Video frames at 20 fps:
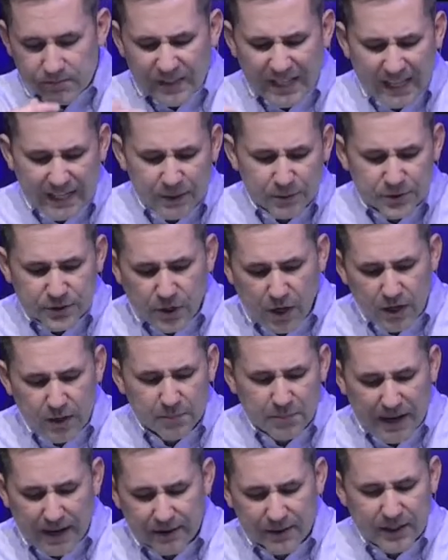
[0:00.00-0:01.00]
And he was talking
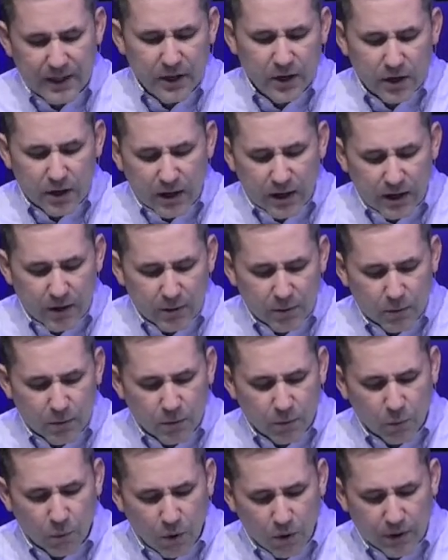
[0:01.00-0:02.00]
about
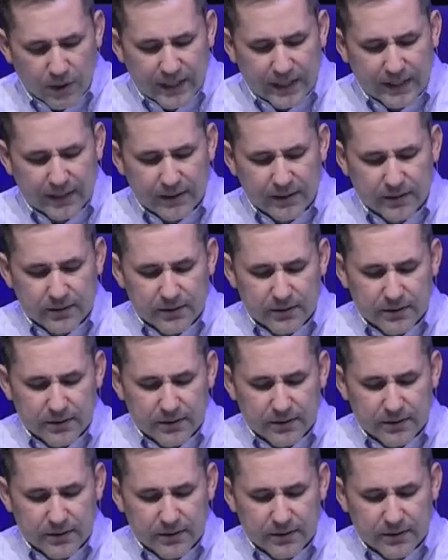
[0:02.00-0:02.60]
working,